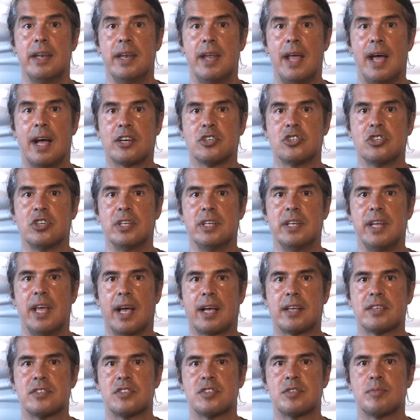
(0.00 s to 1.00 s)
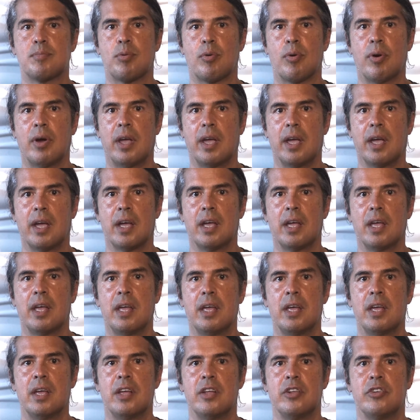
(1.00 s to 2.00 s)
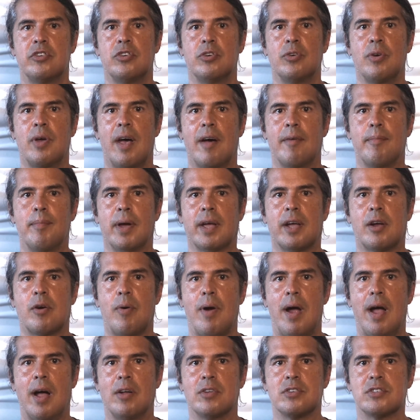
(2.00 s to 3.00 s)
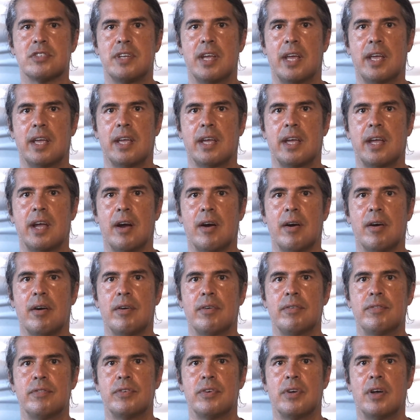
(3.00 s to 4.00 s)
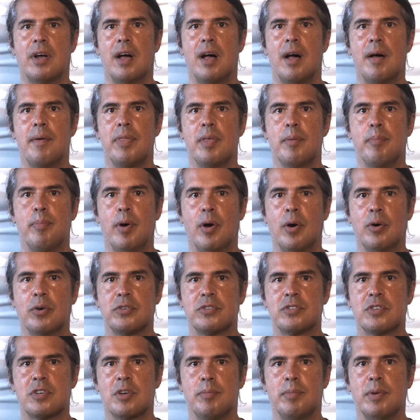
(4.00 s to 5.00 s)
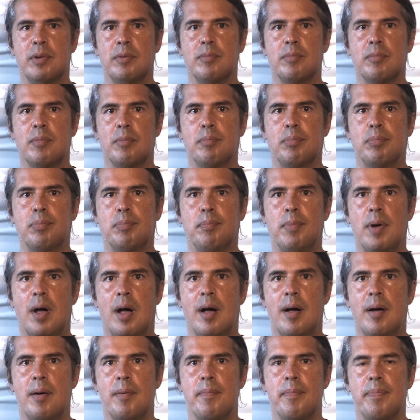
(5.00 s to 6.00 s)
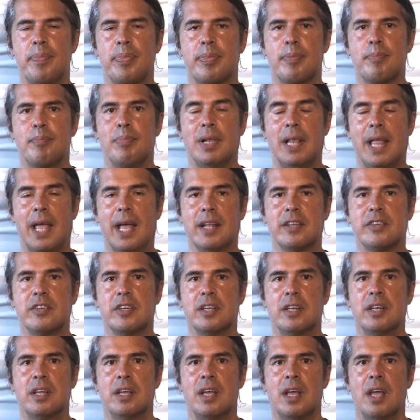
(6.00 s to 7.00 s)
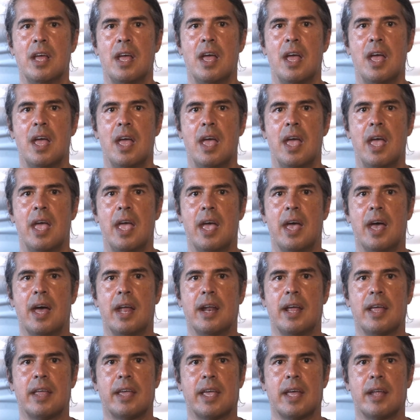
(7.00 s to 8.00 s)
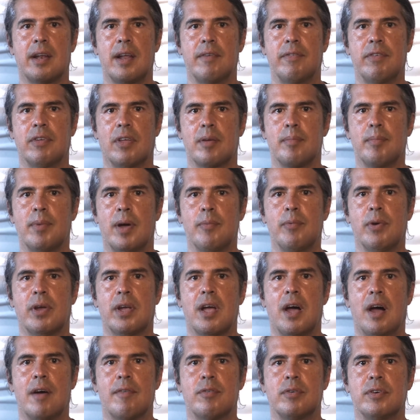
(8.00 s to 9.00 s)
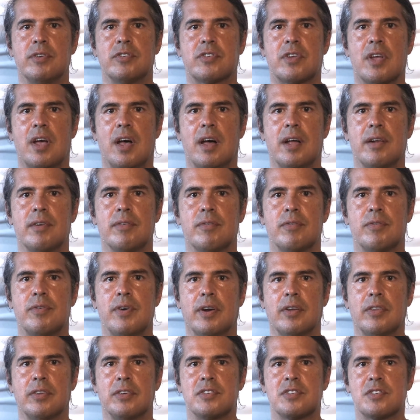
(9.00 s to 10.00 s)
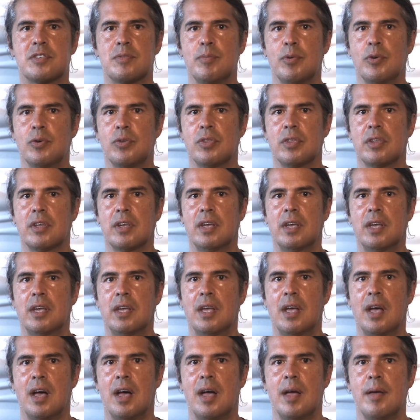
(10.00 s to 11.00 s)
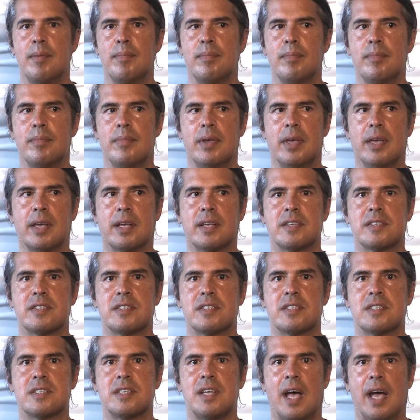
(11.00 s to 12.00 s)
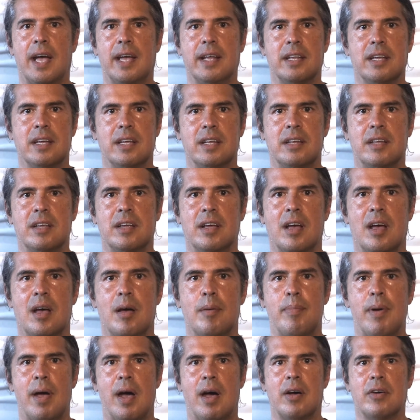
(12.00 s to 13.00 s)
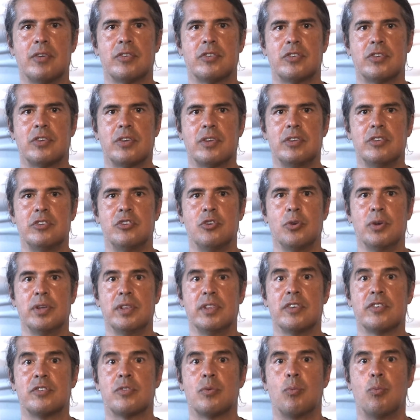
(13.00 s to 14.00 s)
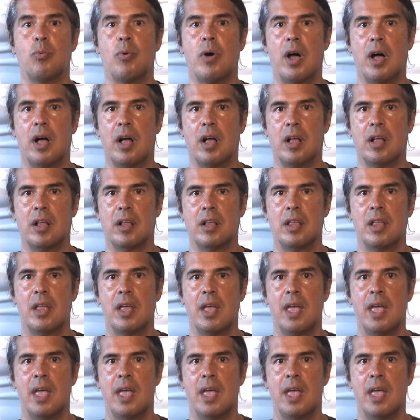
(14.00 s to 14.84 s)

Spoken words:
actually next spring, to have my crowns taken care of. The posts have been planted, and again, I feel like my recovery's gone fairly smoothly. I'm excited about doing this well